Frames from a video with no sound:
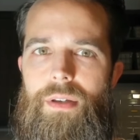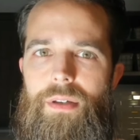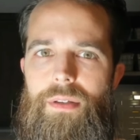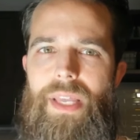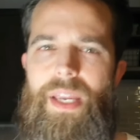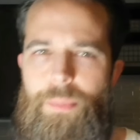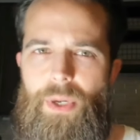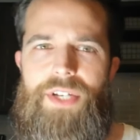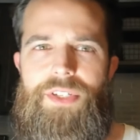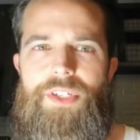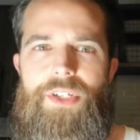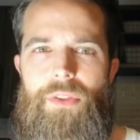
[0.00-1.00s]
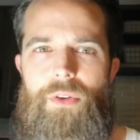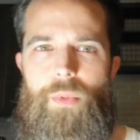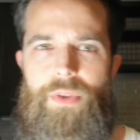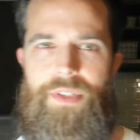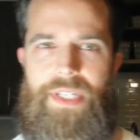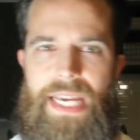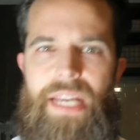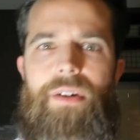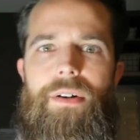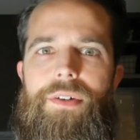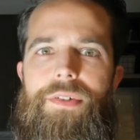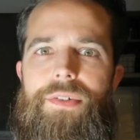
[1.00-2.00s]
They embraced each other with
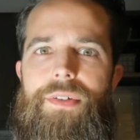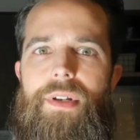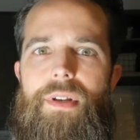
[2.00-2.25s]
tears